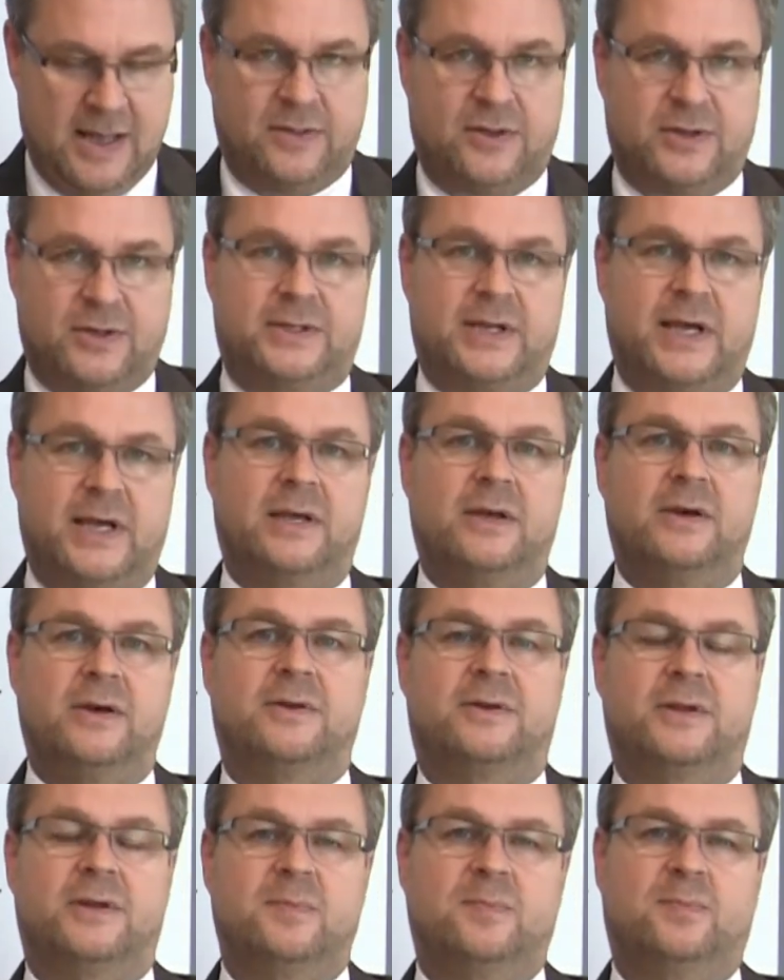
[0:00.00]
The
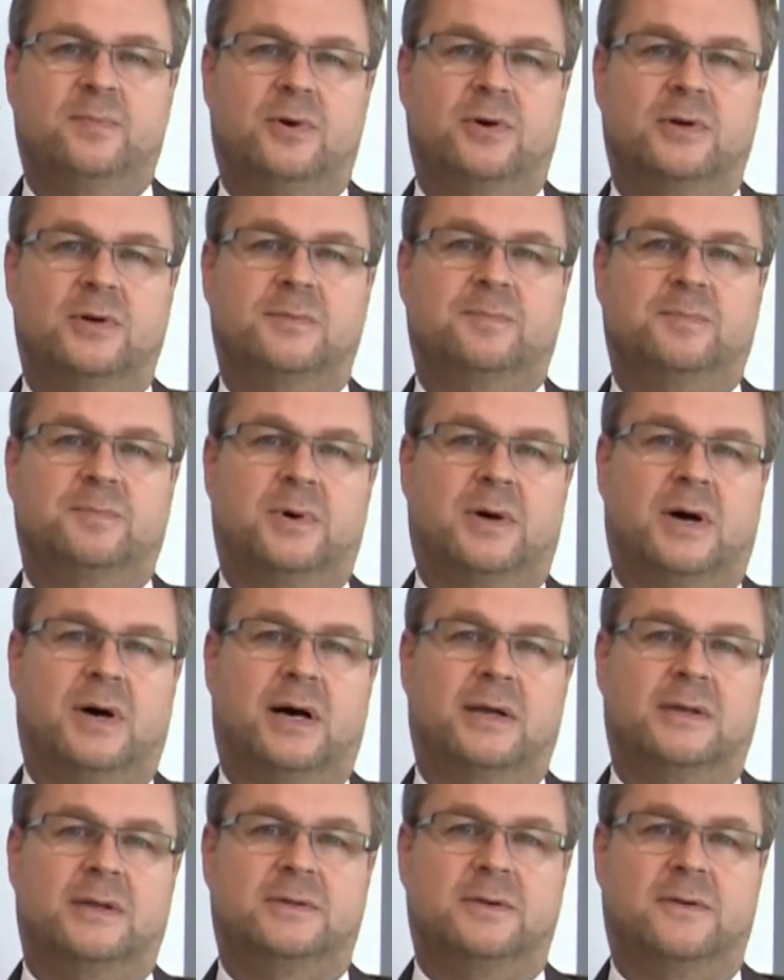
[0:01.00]
second important
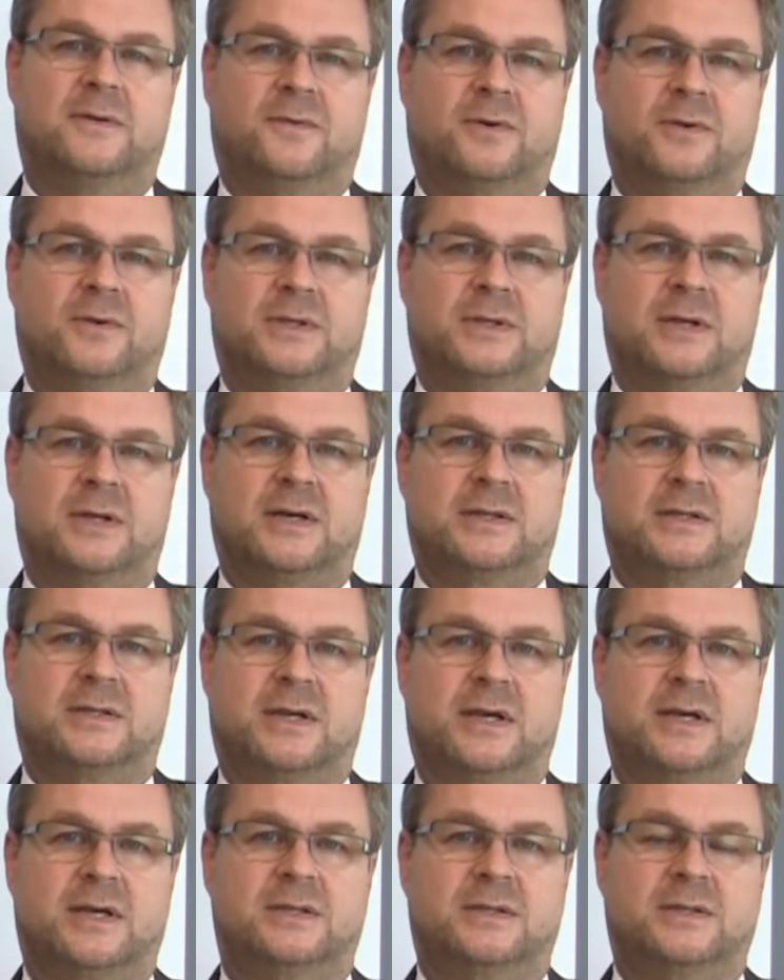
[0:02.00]
part for the
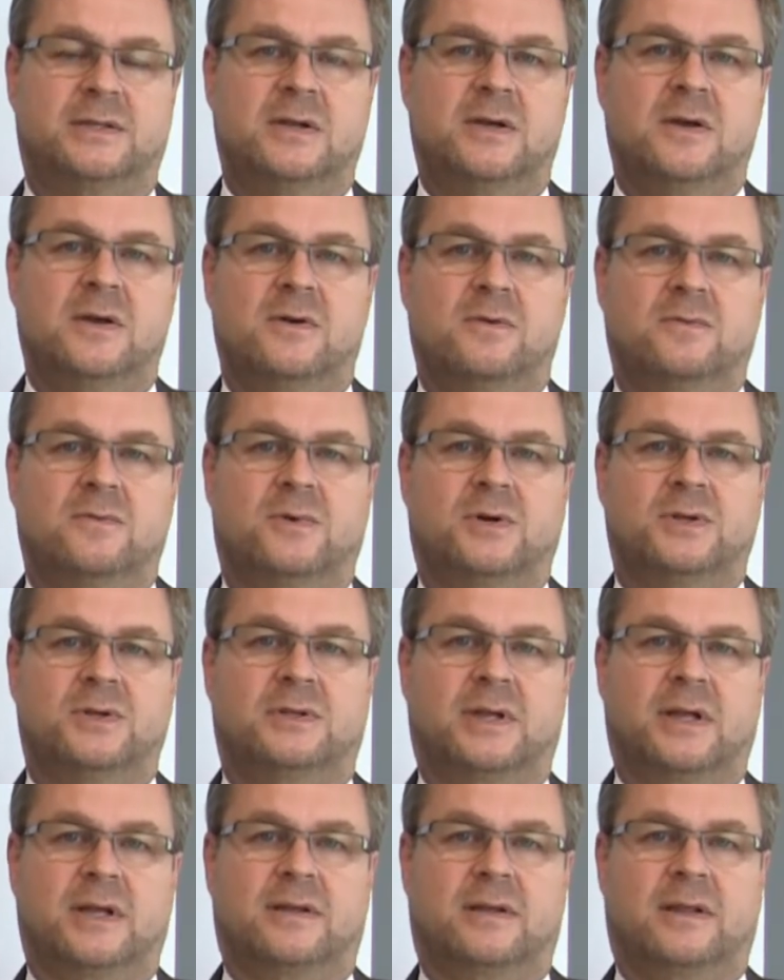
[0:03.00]
success
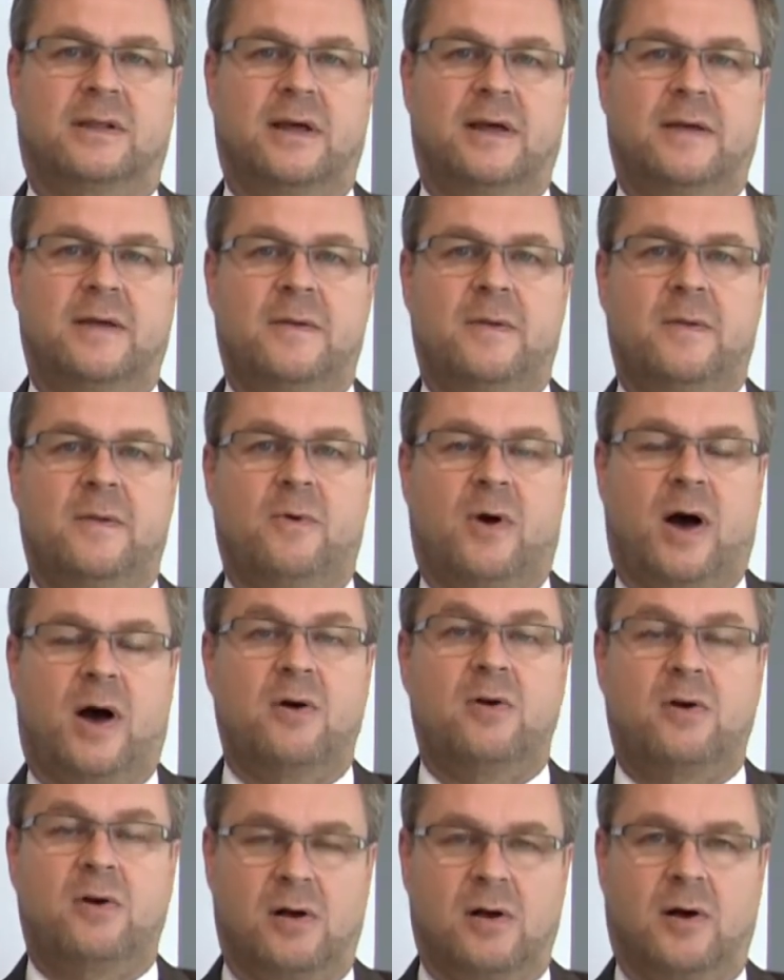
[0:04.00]
was that
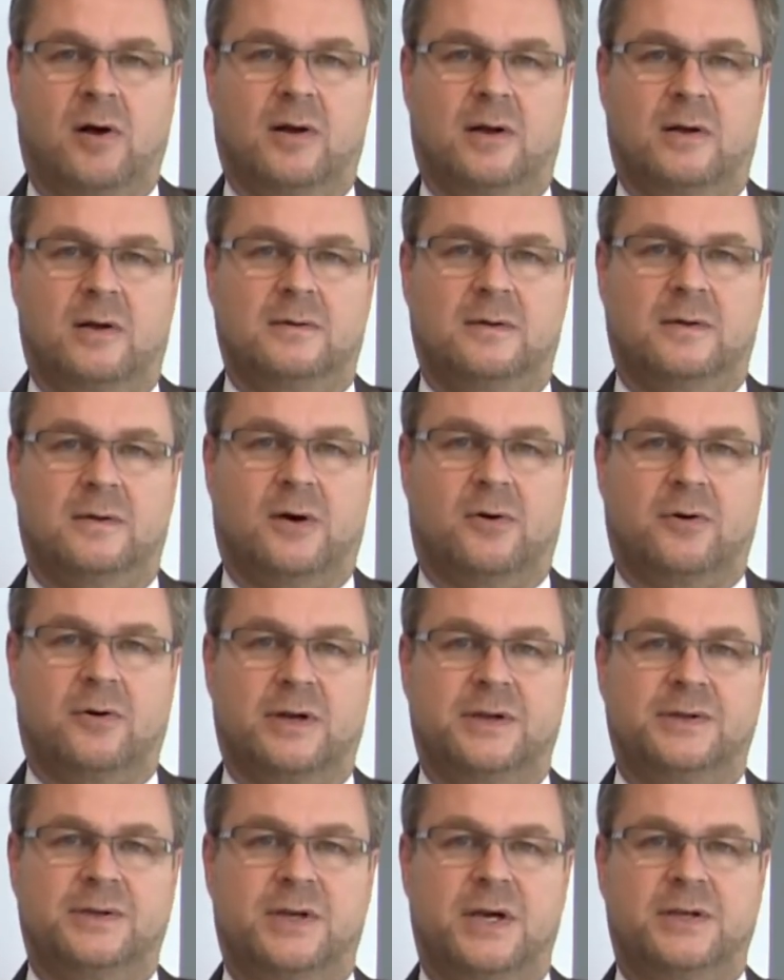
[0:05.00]
our
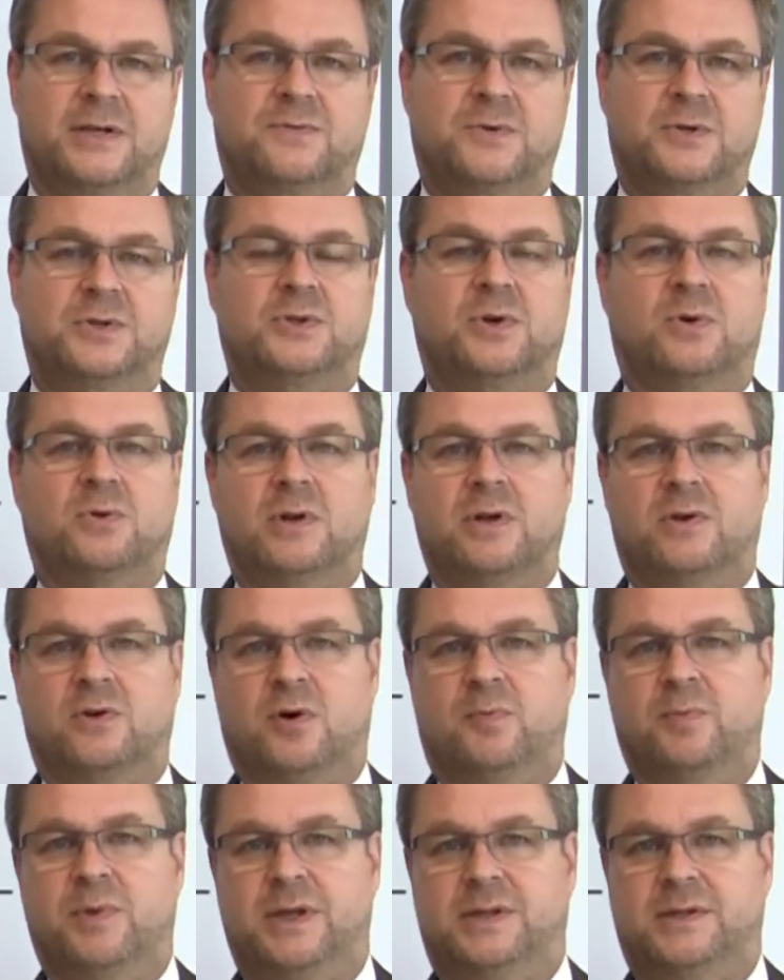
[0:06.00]
organization was totally
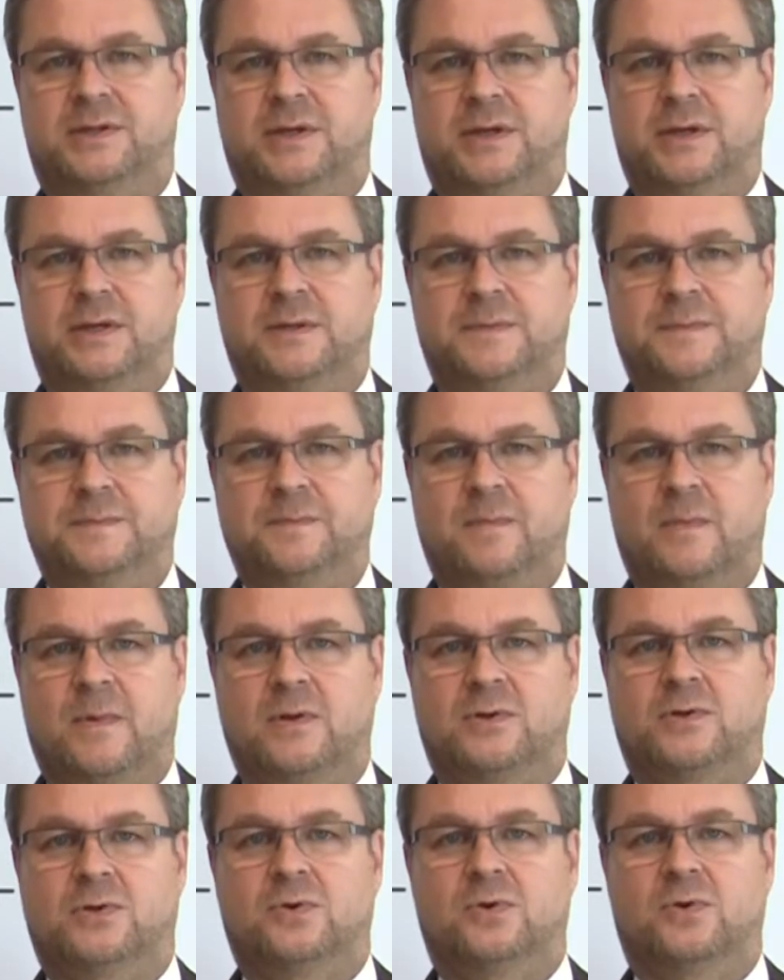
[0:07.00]
committed
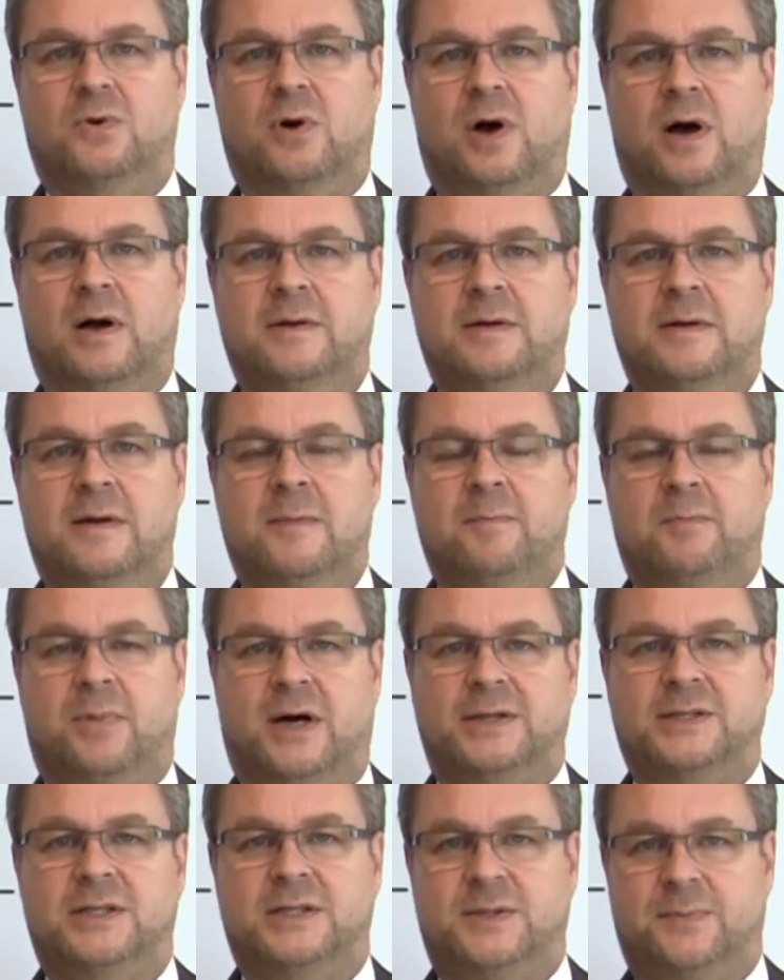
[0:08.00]
to
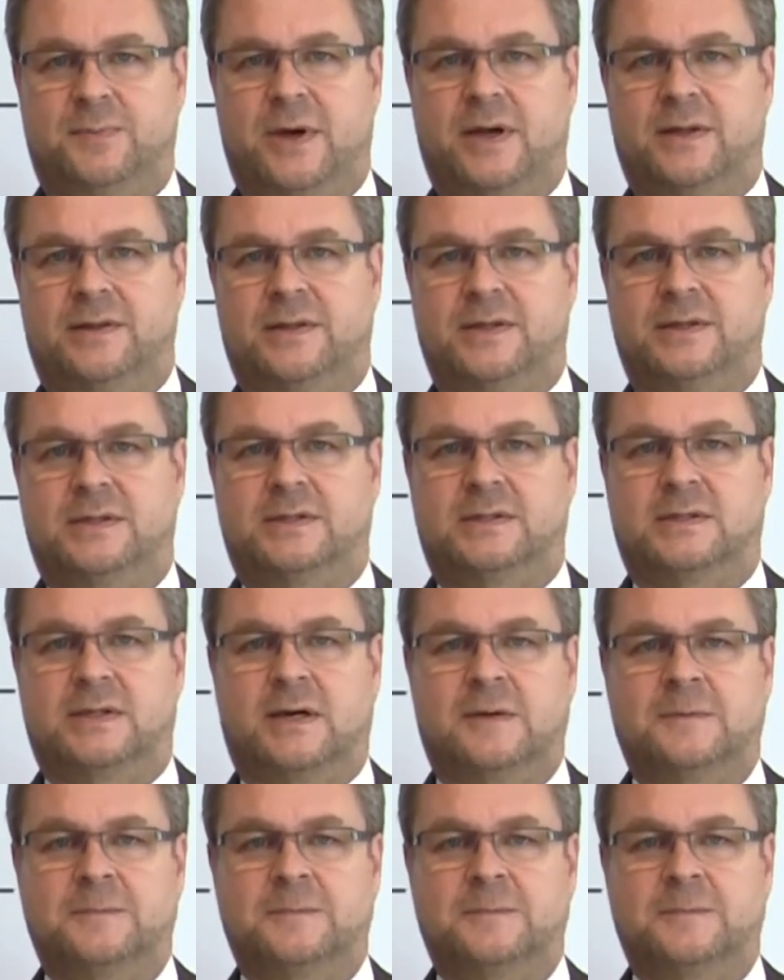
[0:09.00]
participate this